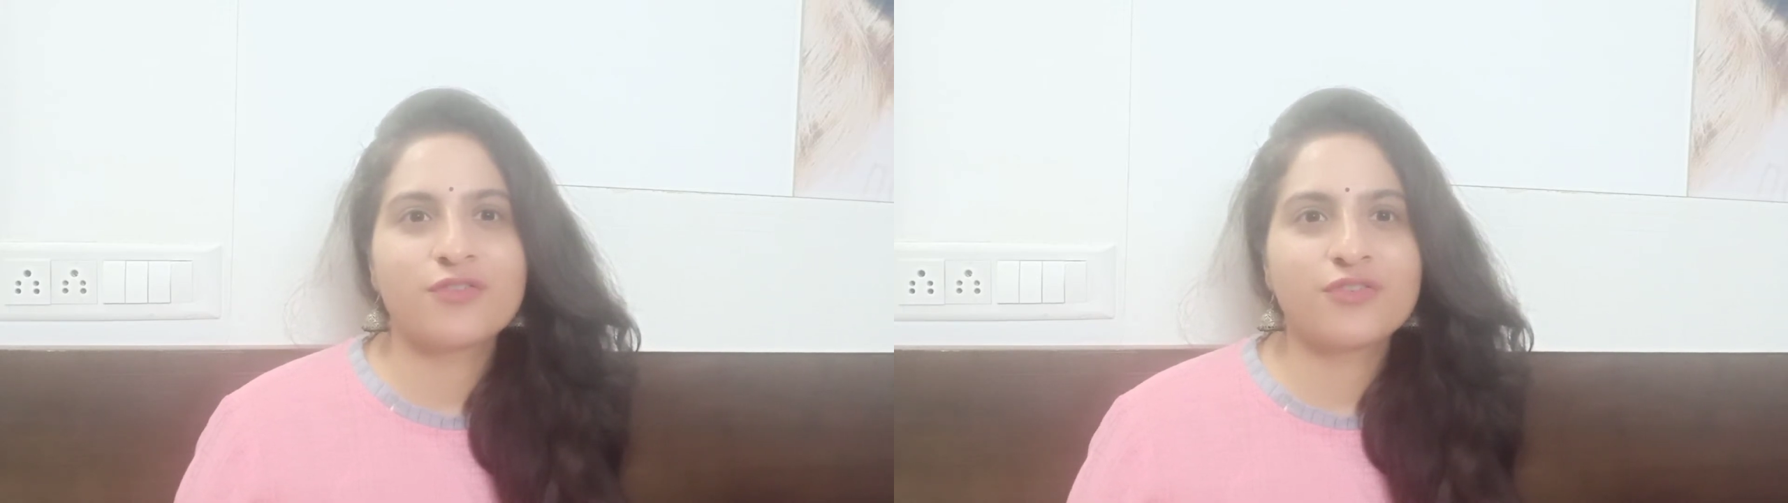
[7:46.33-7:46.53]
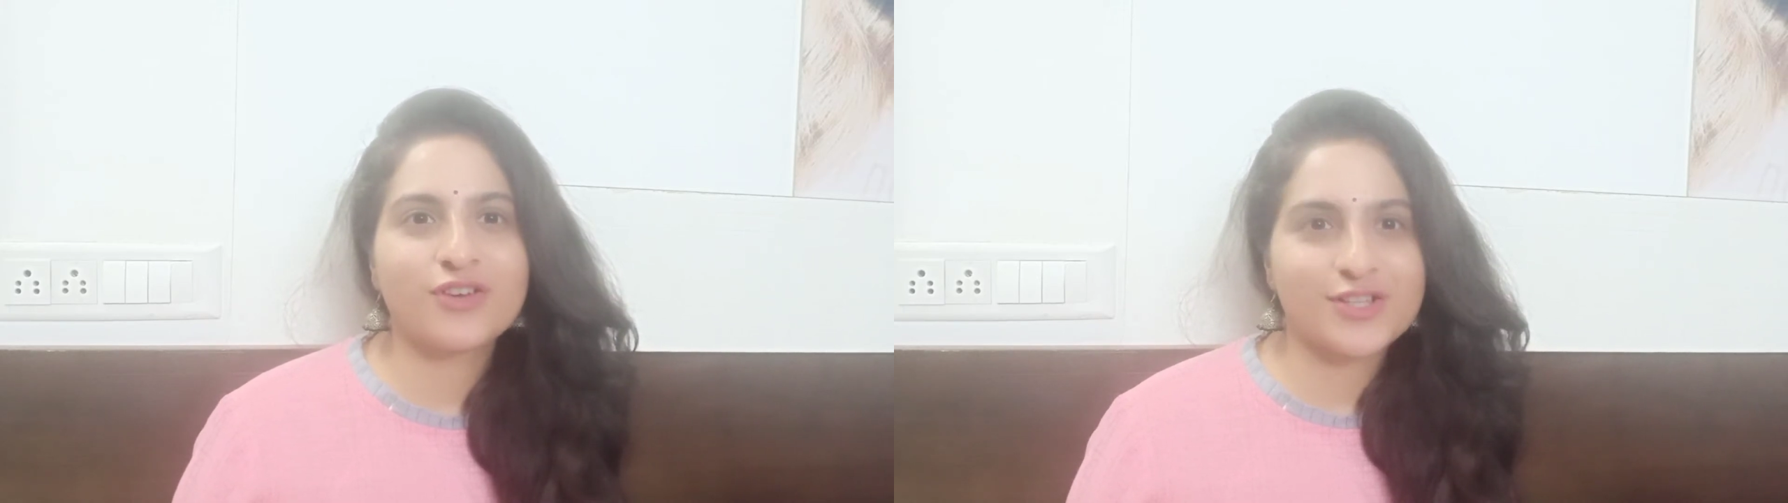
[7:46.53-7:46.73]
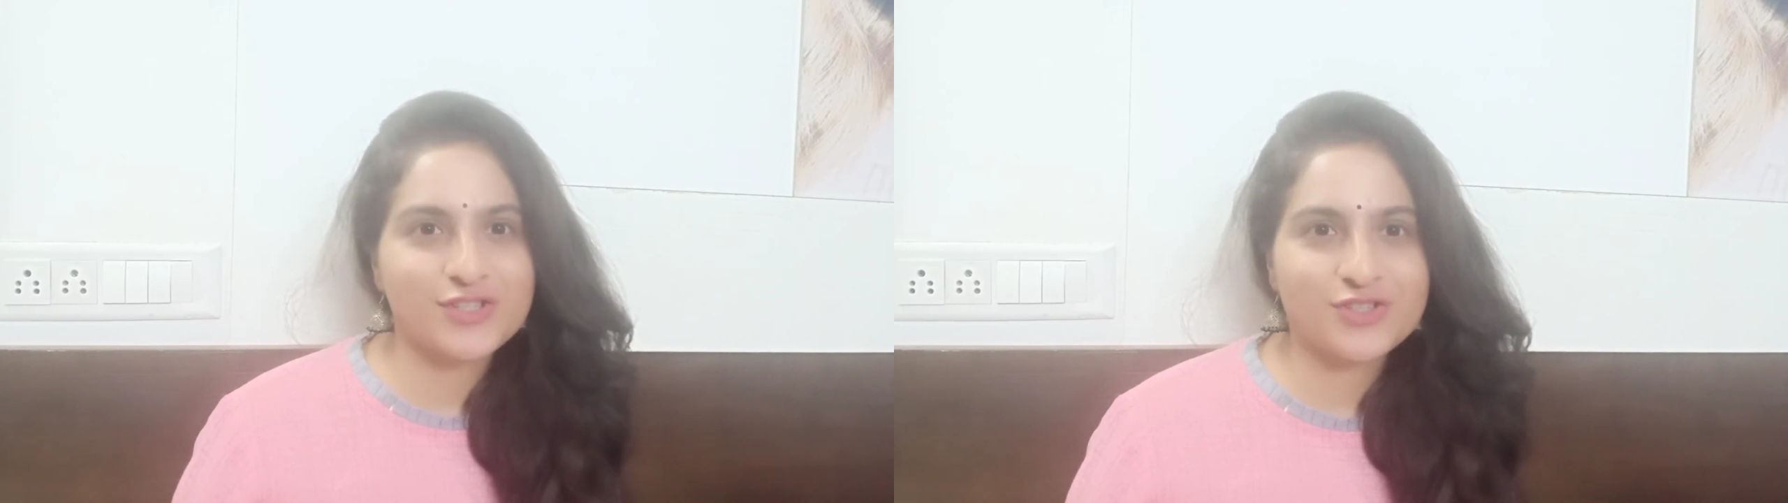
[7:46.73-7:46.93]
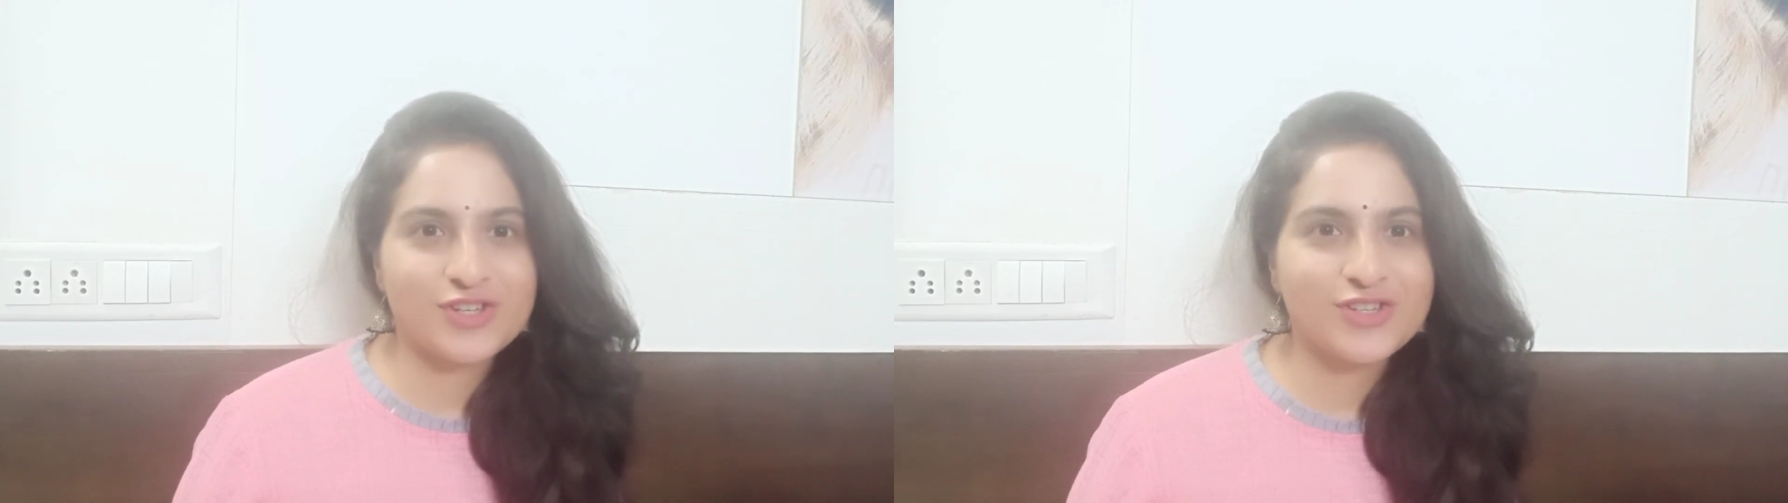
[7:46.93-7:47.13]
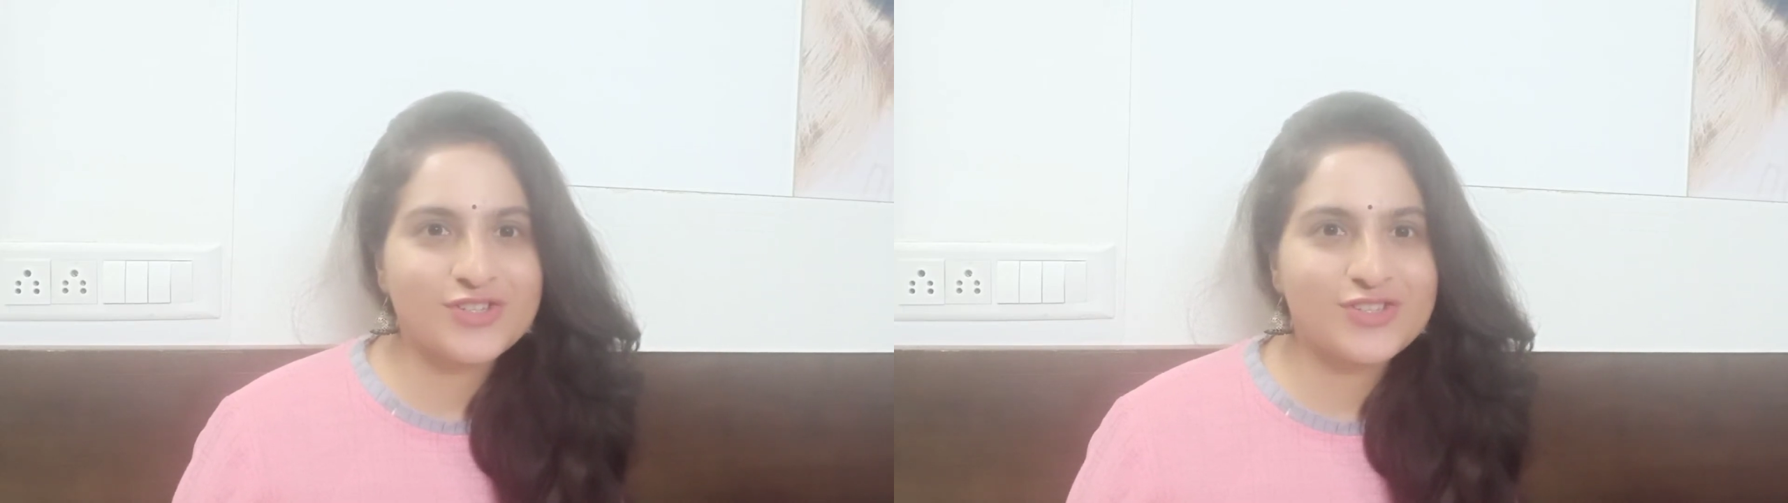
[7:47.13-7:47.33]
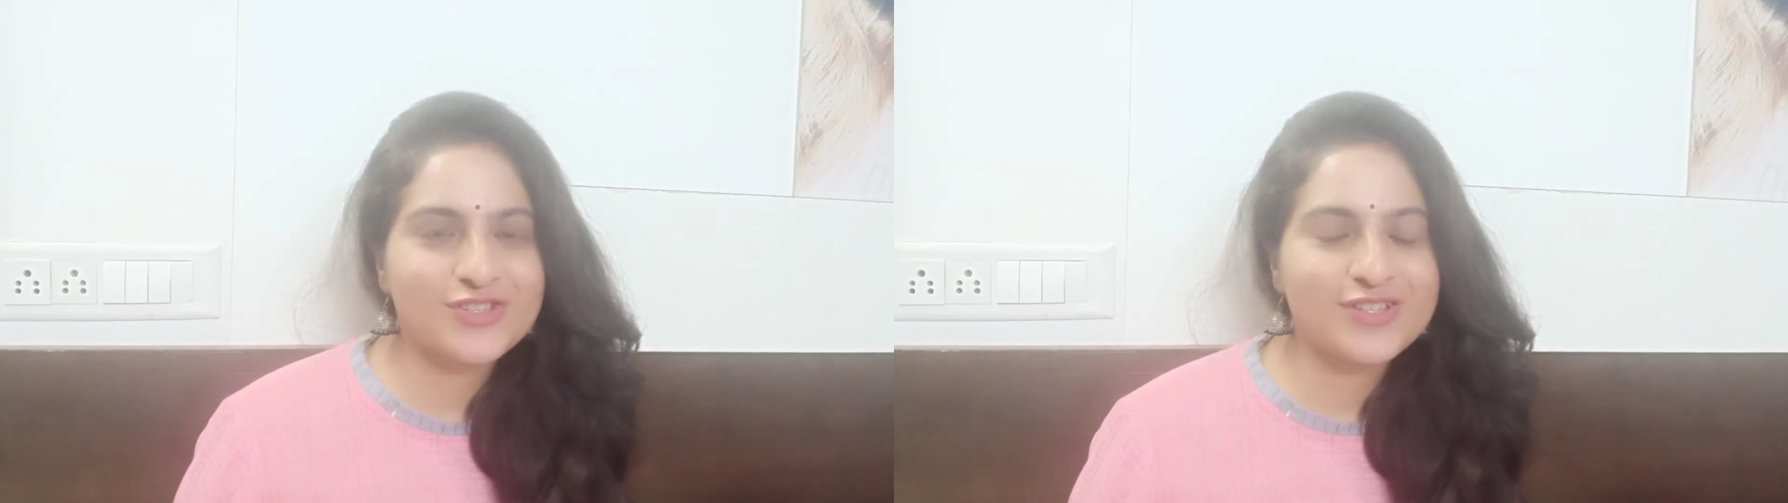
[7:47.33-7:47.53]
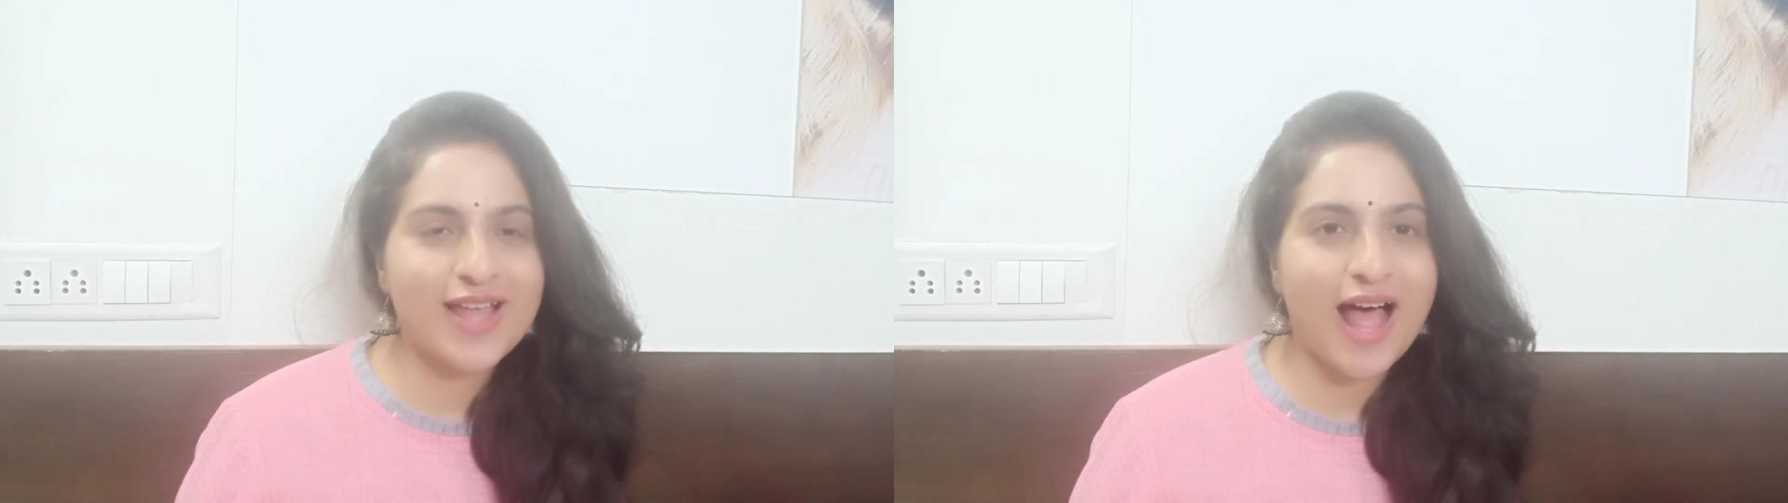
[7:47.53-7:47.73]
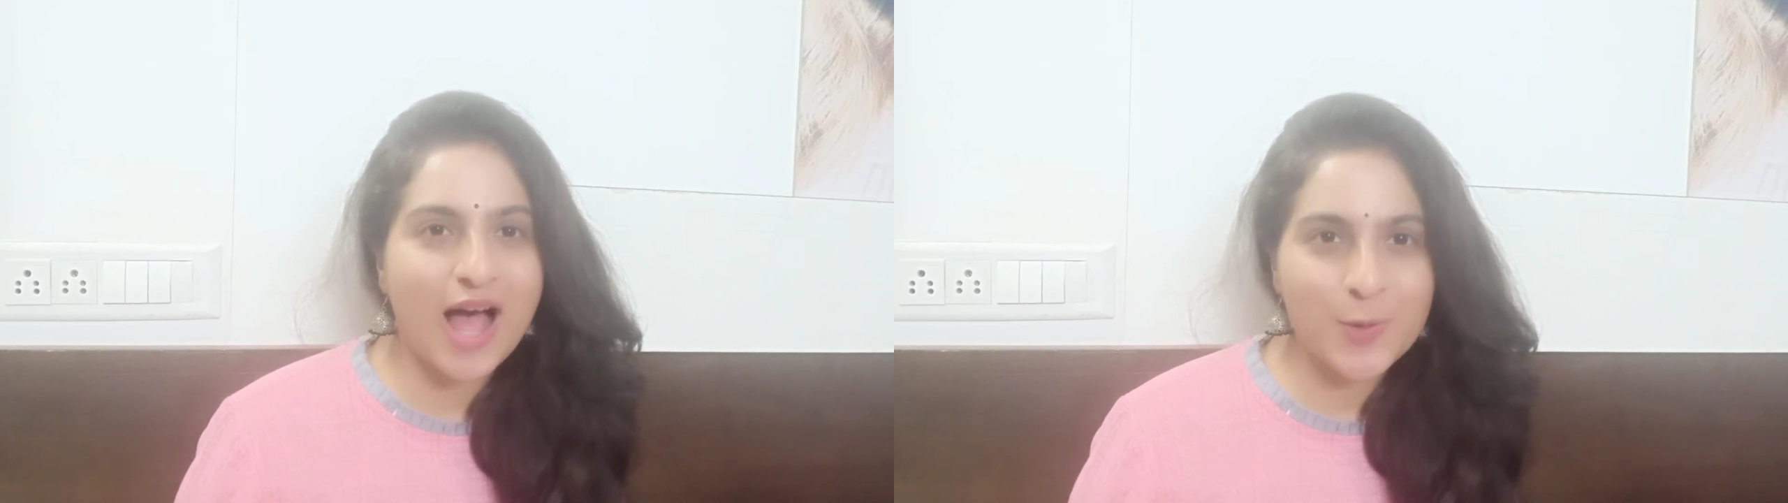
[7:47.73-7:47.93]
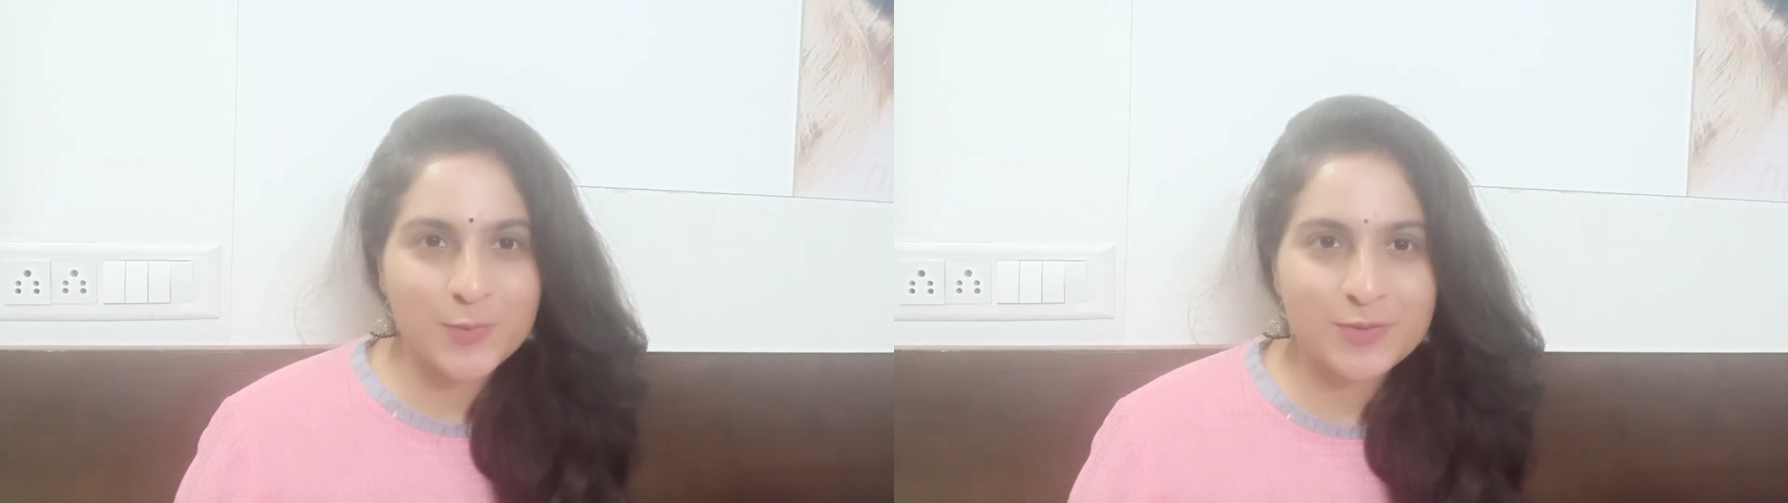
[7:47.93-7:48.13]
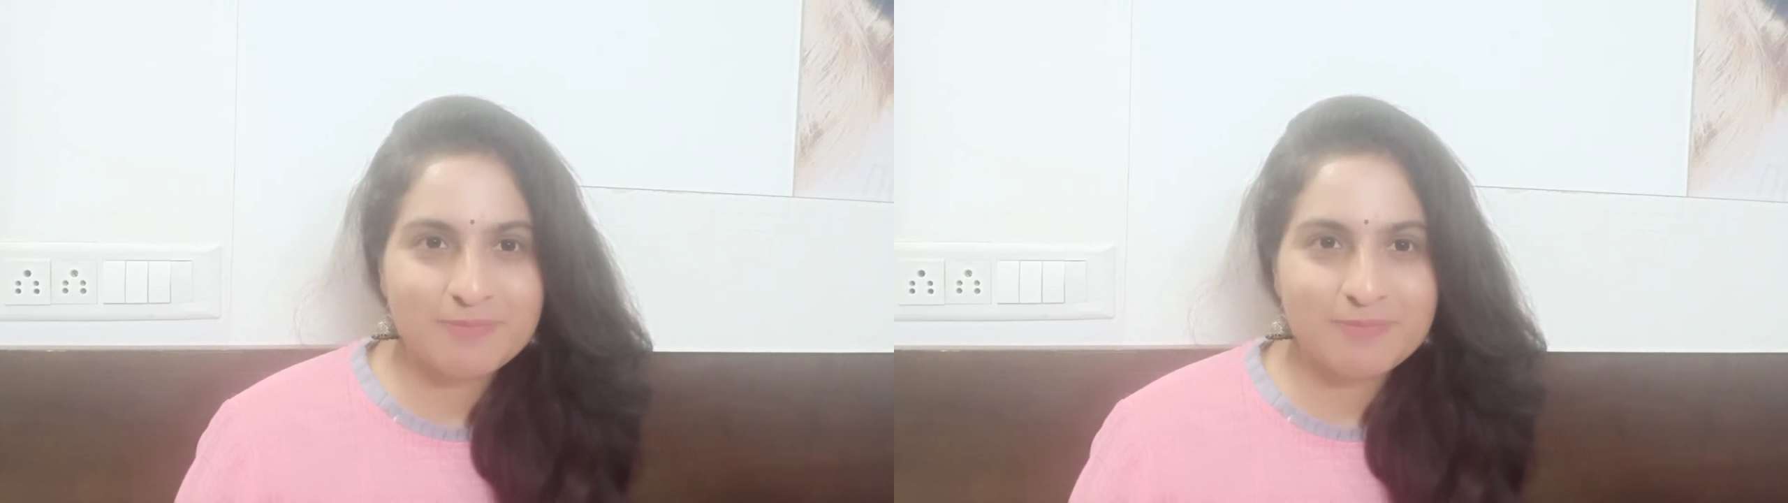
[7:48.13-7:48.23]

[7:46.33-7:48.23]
frustration out